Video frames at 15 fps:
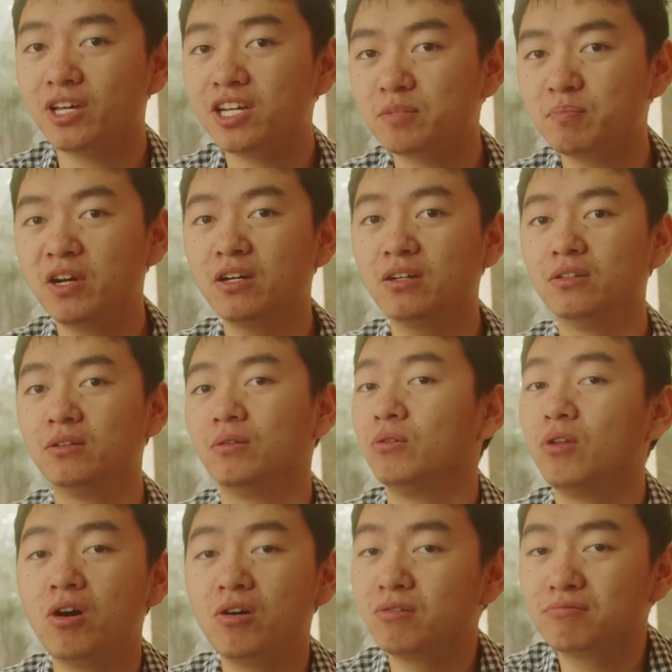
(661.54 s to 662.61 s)
that's my
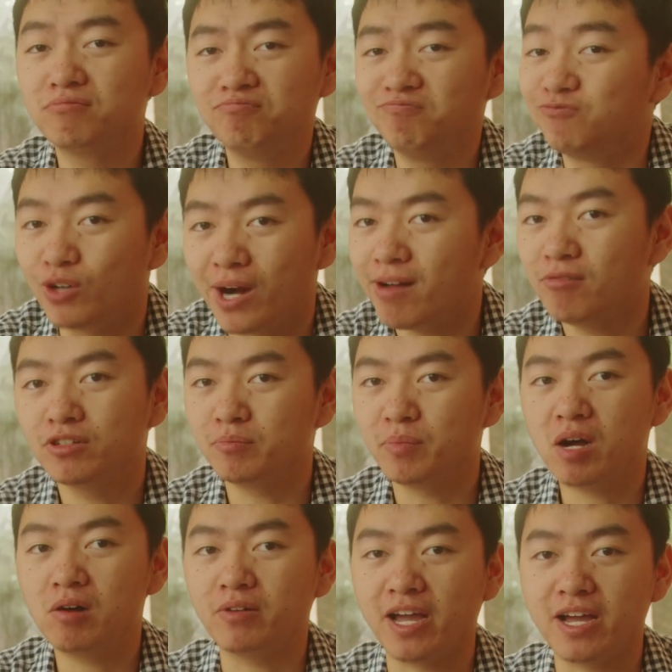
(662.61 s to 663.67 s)
long
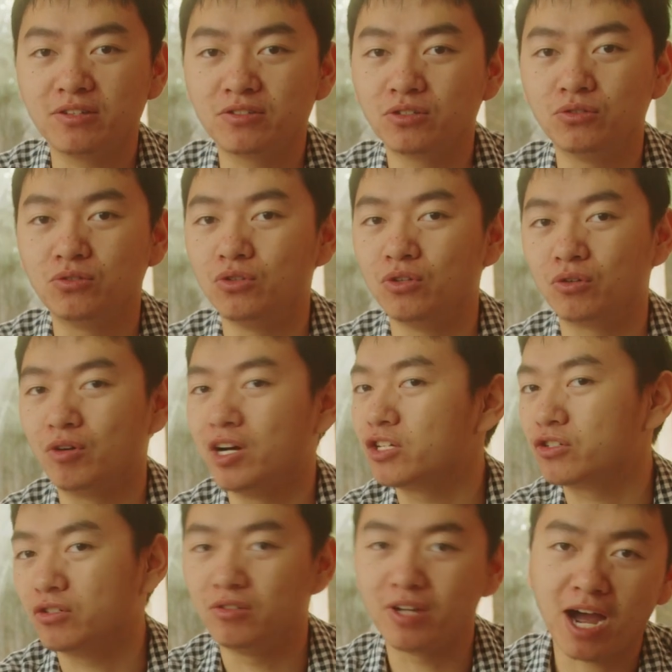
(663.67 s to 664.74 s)
roundabout answer to the
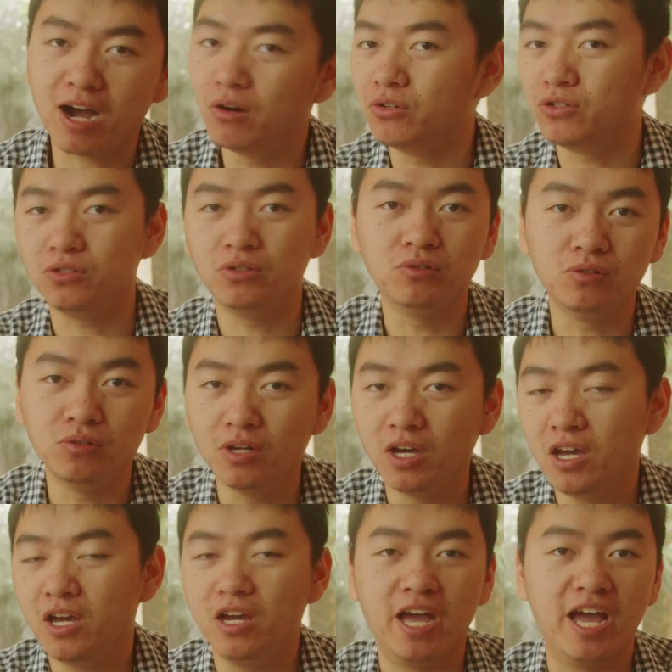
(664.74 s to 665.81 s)
question, how do you
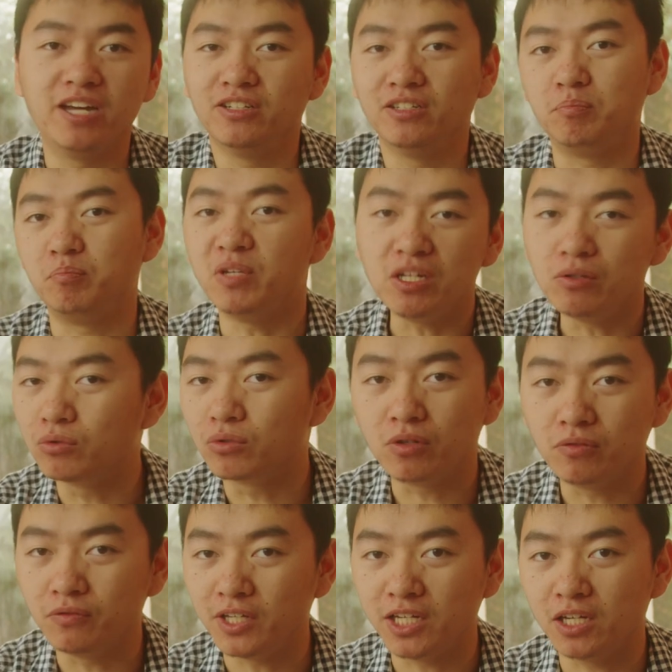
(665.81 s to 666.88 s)
edit
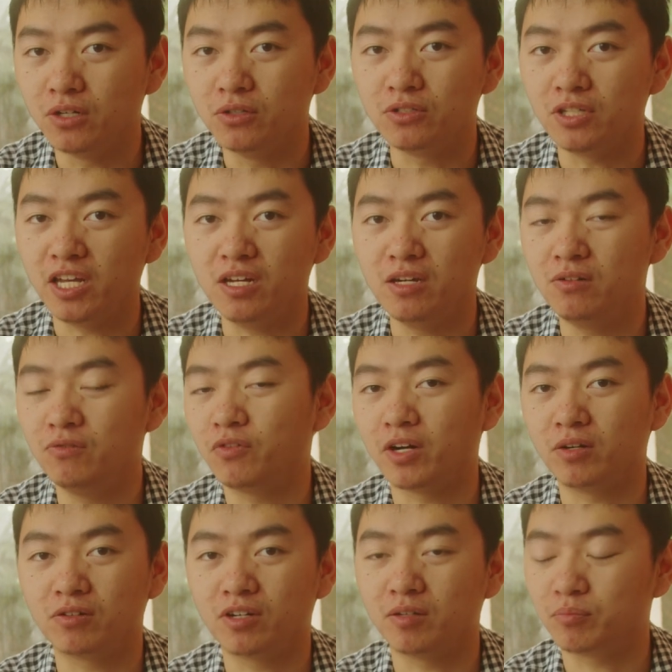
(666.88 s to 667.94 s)
B-Raw videos in
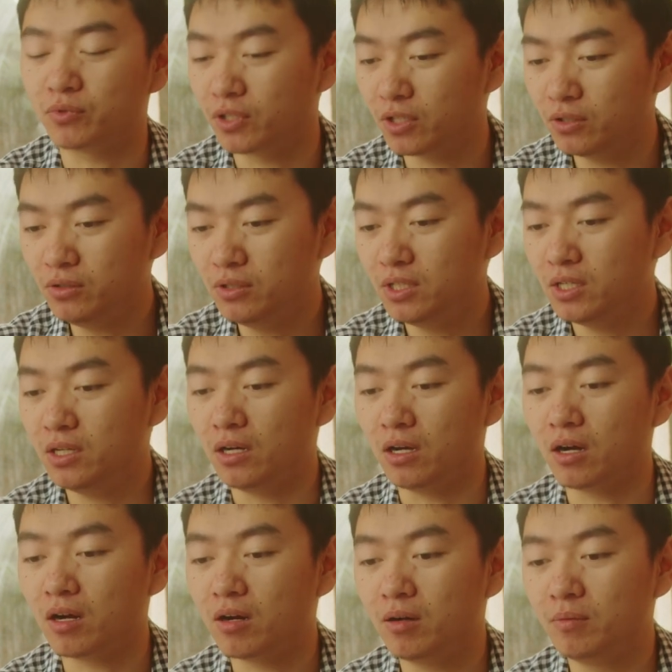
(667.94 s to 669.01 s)
Final Cut Pro?
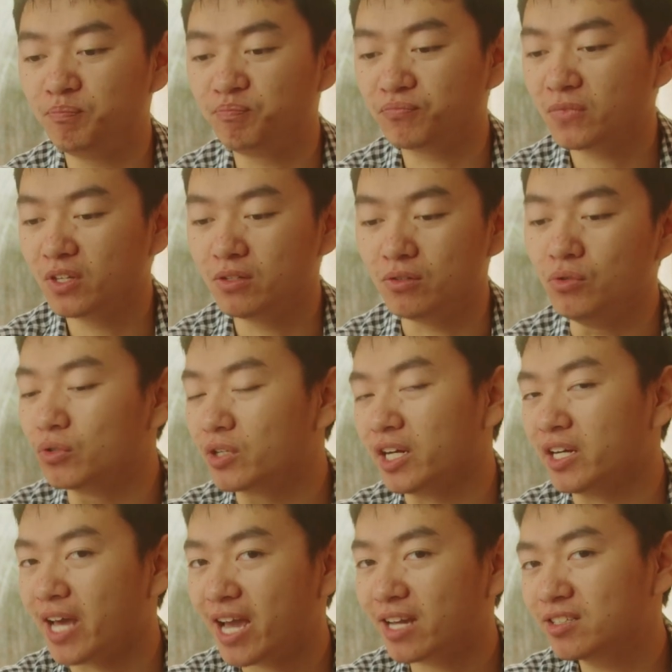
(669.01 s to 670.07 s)
You
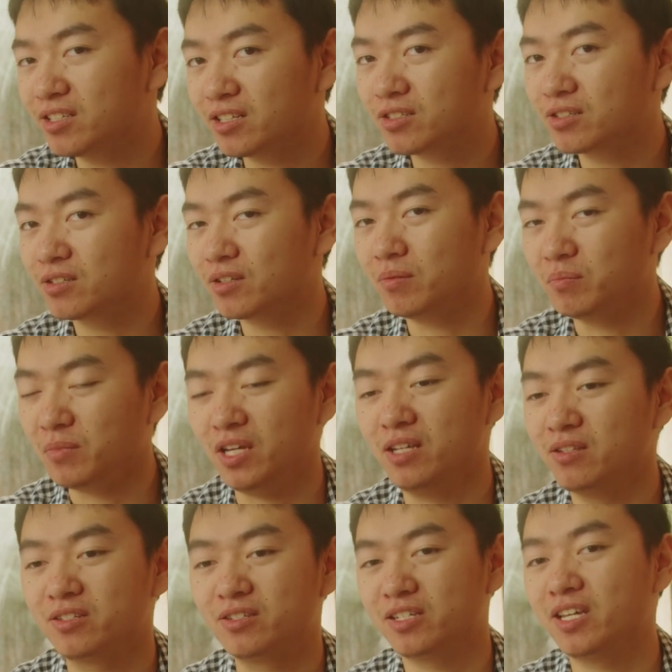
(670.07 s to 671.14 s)
can access them
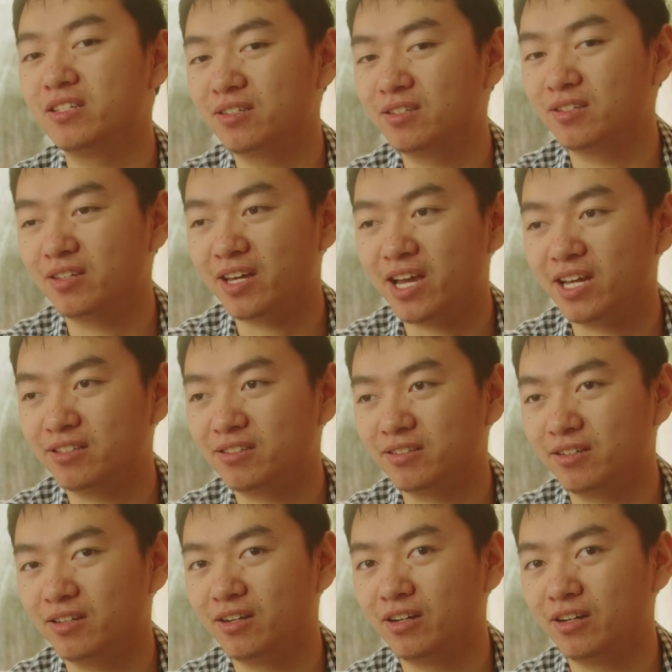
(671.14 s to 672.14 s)
in the sense that